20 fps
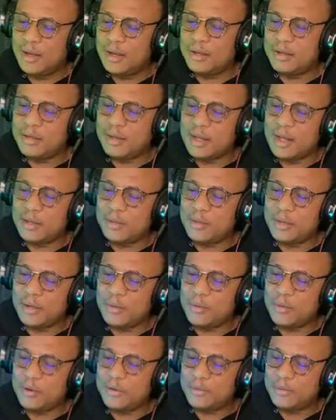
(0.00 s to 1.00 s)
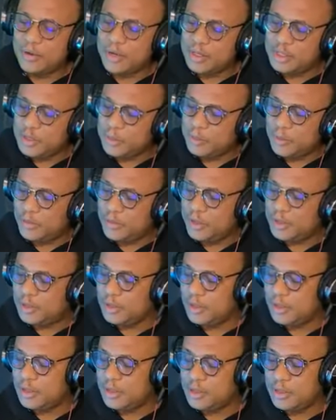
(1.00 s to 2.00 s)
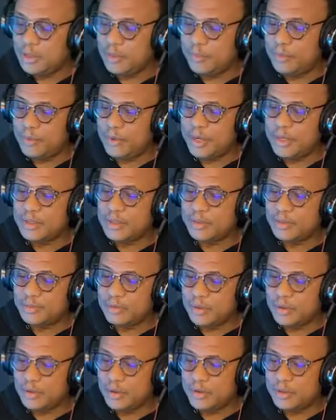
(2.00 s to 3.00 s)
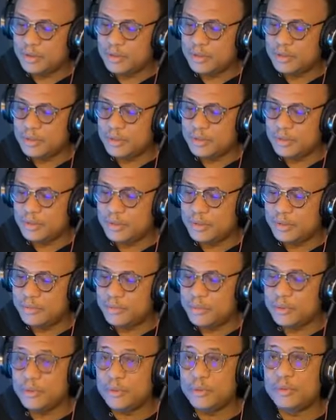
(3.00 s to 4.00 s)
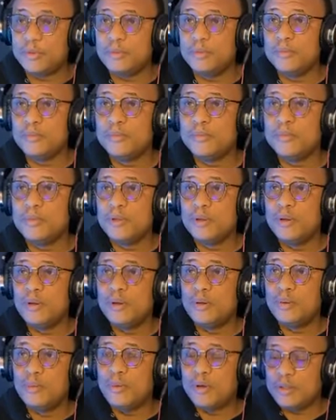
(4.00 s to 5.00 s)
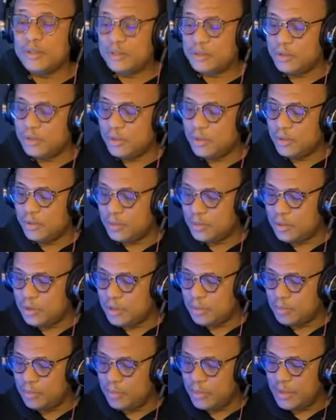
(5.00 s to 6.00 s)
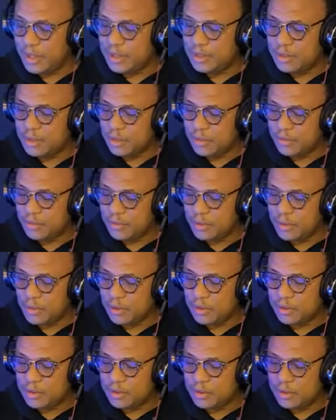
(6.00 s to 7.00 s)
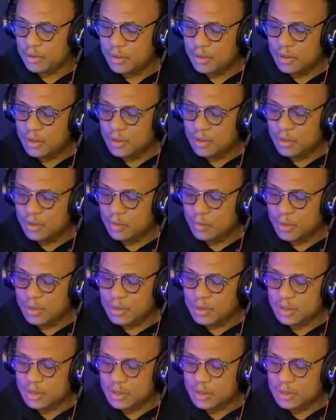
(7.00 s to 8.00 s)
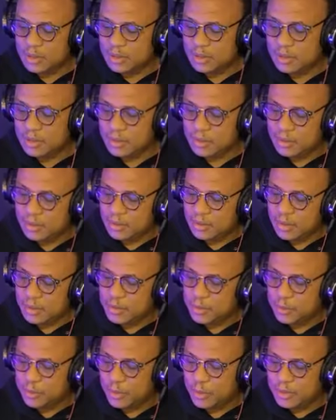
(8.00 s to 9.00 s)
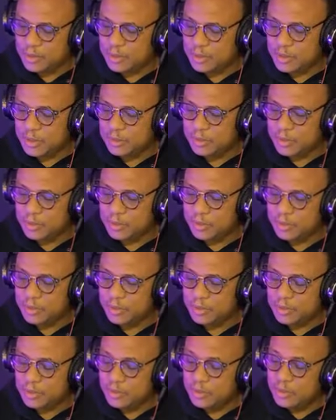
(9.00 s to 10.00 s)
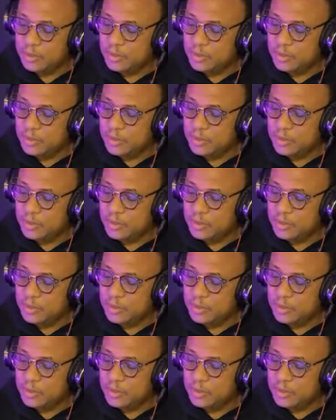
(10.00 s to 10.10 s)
And another word for inspiration is the breath of God. If you want to know the breadth of God. What is responsible?